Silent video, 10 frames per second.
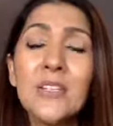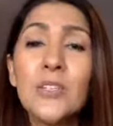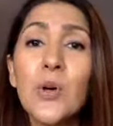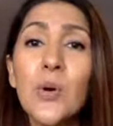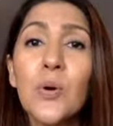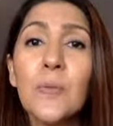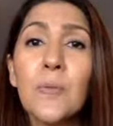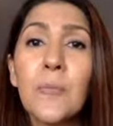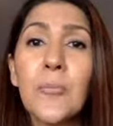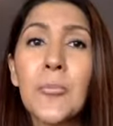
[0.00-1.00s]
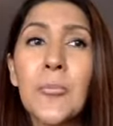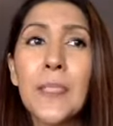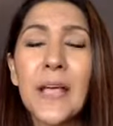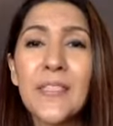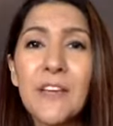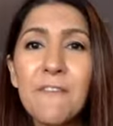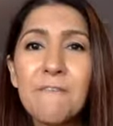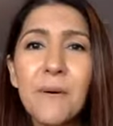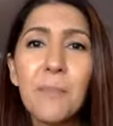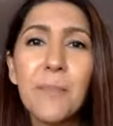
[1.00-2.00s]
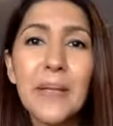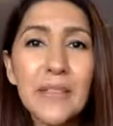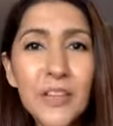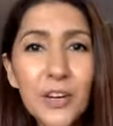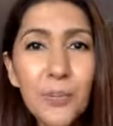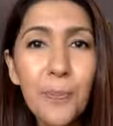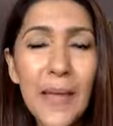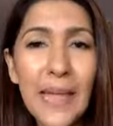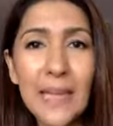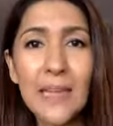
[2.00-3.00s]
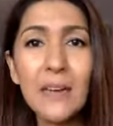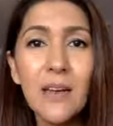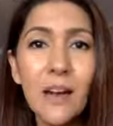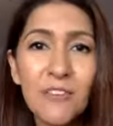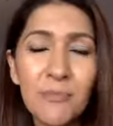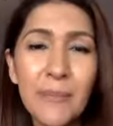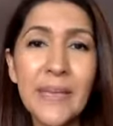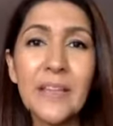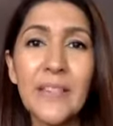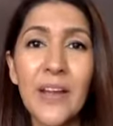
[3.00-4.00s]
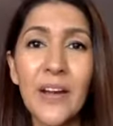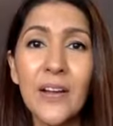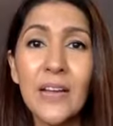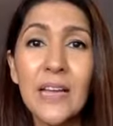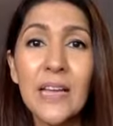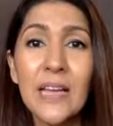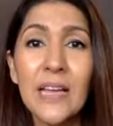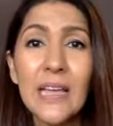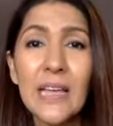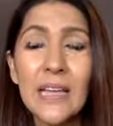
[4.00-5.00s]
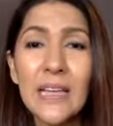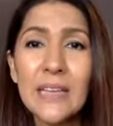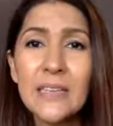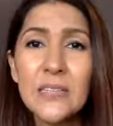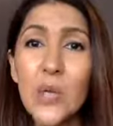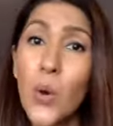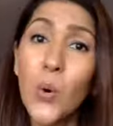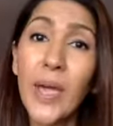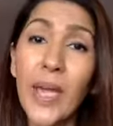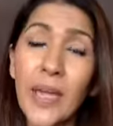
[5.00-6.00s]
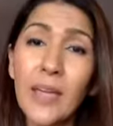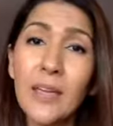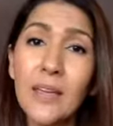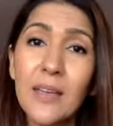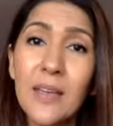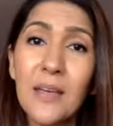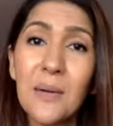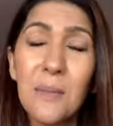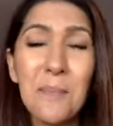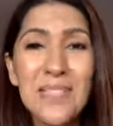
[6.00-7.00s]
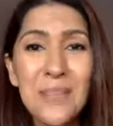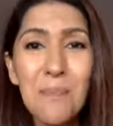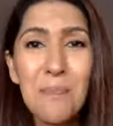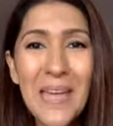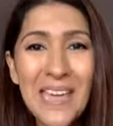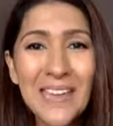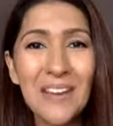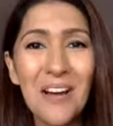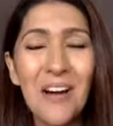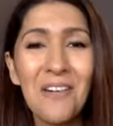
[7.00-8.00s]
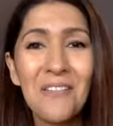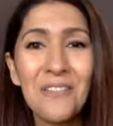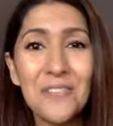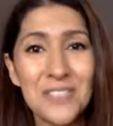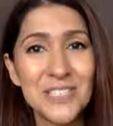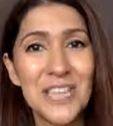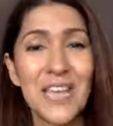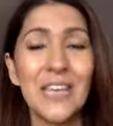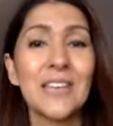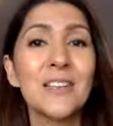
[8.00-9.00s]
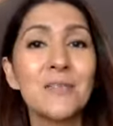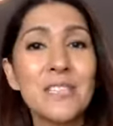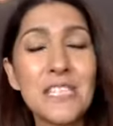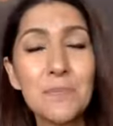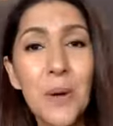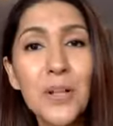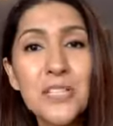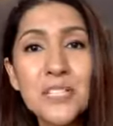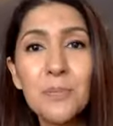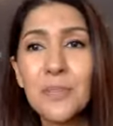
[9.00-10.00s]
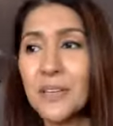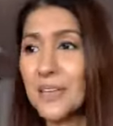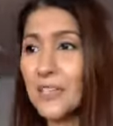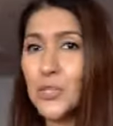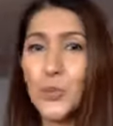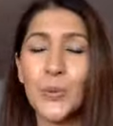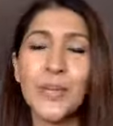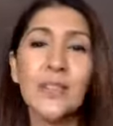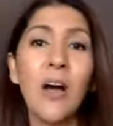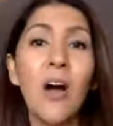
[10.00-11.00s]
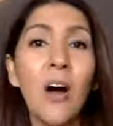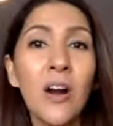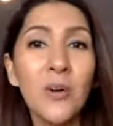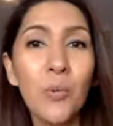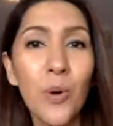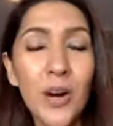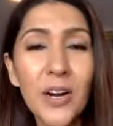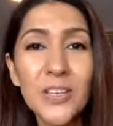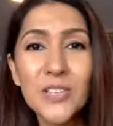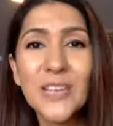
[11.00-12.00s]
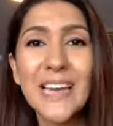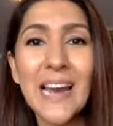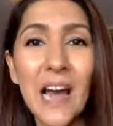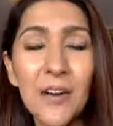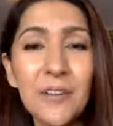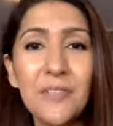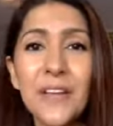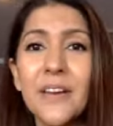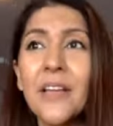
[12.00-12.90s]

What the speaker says: so the familiar pain of being there is okay, but the pain of taking the responsibility, doing the hard work to get out of it,